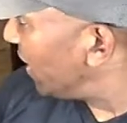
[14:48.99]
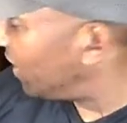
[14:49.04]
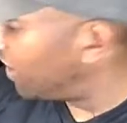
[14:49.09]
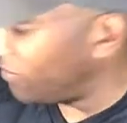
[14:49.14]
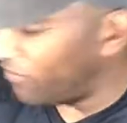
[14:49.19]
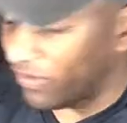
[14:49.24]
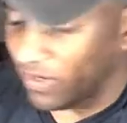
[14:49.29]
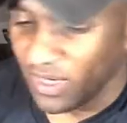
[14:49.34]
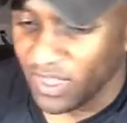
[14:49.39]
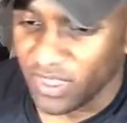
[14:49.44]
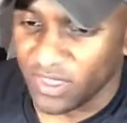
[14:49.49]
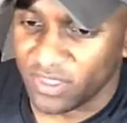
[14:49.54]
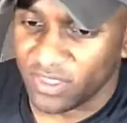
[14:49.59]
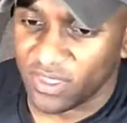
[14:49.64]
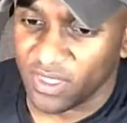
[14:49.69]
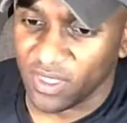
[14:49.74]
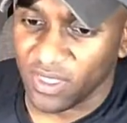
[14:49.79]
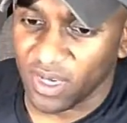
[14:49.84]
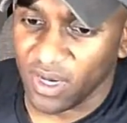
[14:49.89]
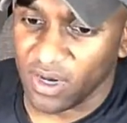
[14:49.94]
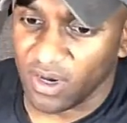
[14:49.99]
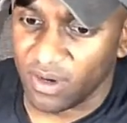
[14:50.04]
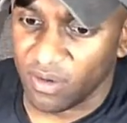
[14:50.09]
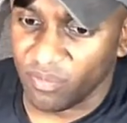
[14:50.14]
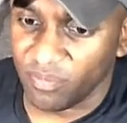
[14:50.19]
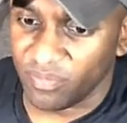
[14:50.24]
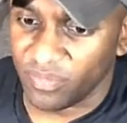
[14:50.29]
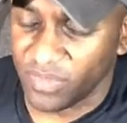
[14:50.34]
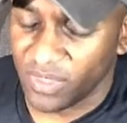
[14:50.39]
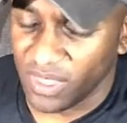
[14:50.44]
if it is the
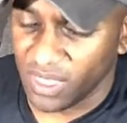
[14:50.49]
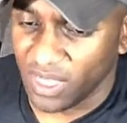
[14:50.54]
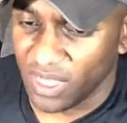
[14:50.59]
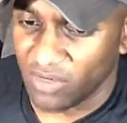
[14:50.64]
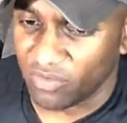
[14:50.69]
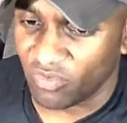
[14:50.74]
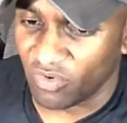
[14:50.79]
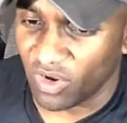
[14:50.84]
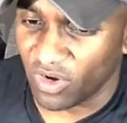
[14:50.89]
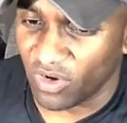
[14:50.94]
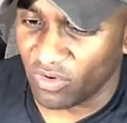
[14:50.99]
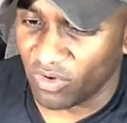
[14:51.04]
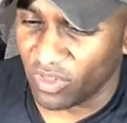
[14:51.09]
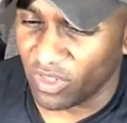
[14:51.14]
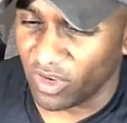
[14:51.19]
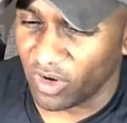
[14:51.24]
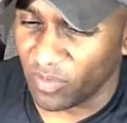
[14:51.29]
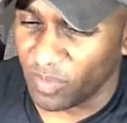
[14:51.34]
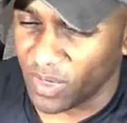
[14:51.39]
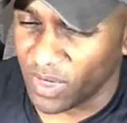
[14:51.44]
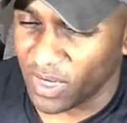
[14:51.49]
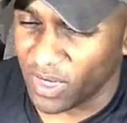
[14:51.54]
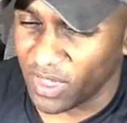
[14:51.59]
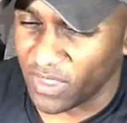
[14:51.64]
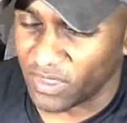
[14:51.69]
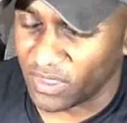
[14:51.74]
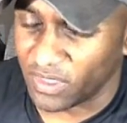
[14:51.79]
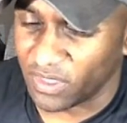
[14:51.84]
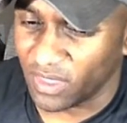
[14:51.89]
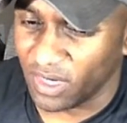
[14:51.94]
in runner in there,
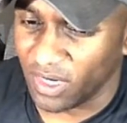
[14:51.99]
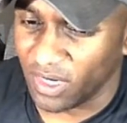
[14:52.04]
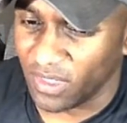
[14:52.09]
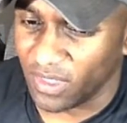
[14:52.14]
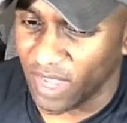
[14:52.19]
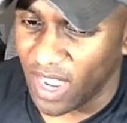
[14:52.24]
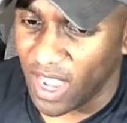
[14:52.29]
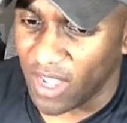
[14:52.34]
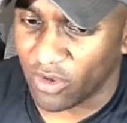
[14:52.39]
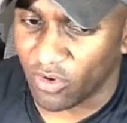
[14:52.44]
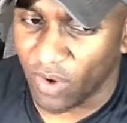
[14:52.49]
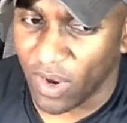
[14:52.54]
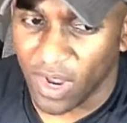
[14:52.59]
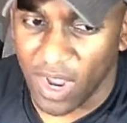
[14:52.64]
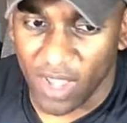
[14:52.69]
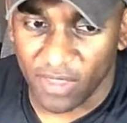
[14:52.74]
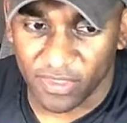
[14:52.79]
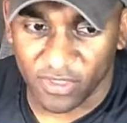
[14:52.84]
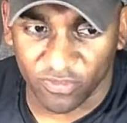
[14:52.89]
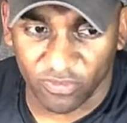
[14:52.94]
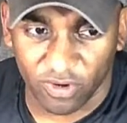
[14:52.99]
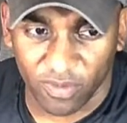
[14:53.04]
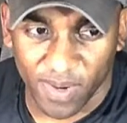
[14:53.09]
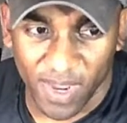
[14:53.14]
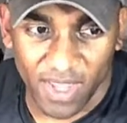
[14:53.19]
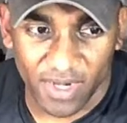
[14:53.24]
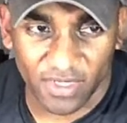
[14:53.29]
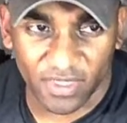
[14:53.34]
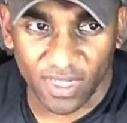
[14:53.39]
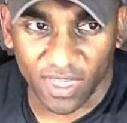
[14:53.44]
because the guy who I got this from, I
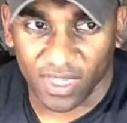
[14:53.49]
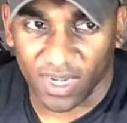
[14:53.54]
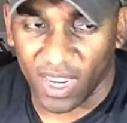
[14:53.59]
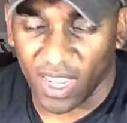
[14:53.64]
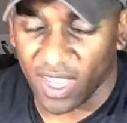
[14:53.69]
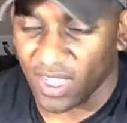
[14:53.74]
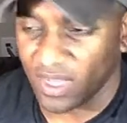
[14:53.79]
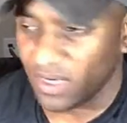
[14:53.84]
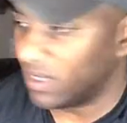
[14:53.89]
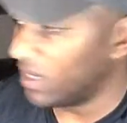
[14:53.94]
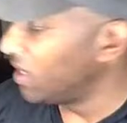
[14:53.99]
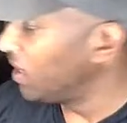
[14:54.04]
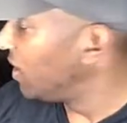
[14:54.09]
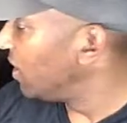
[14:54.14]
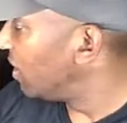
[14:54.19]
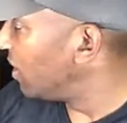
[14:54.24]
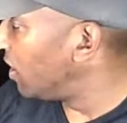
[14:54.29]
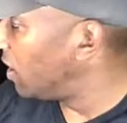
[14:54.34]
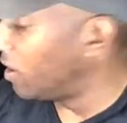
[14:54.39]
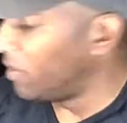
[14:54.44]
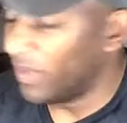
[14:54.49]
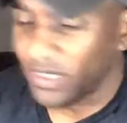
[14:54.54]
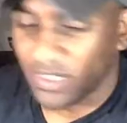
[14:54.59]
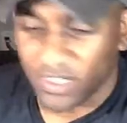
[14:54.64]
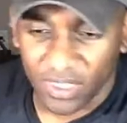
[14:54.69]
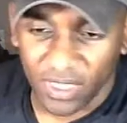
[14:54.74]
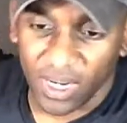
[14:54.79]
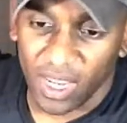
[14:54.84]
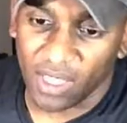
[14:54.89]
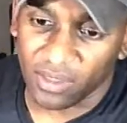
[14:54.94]
got it secondhand. He
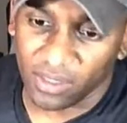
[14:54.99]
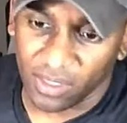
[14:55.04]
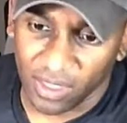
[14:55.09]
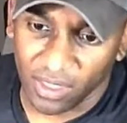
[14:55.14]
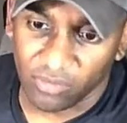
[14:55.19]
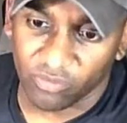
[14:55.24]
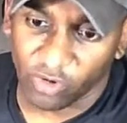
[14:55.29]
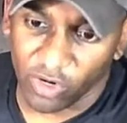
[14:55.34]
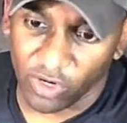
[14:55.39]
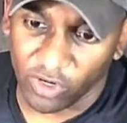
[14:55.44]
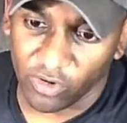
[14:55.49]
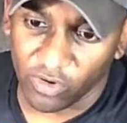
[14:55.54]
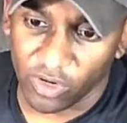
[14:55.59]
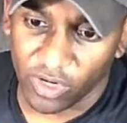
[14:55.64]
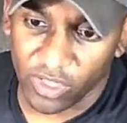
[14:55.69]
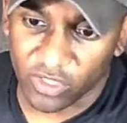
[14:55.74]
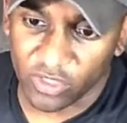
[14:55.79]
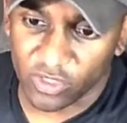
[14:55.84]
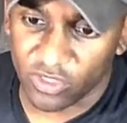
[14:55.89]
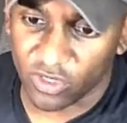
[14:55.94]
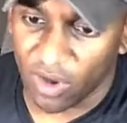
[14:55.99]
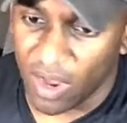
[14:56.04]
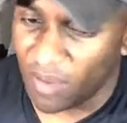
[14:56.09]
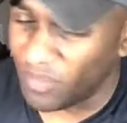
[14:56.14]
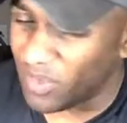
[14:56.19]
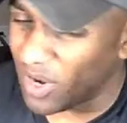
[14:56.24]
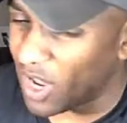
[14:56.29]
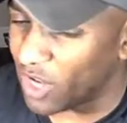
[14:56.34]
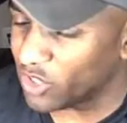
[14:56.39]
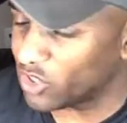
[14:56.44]
said it had the in runner in it, so
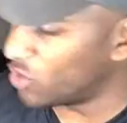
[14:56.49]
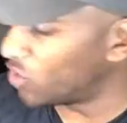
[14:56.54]
I'm not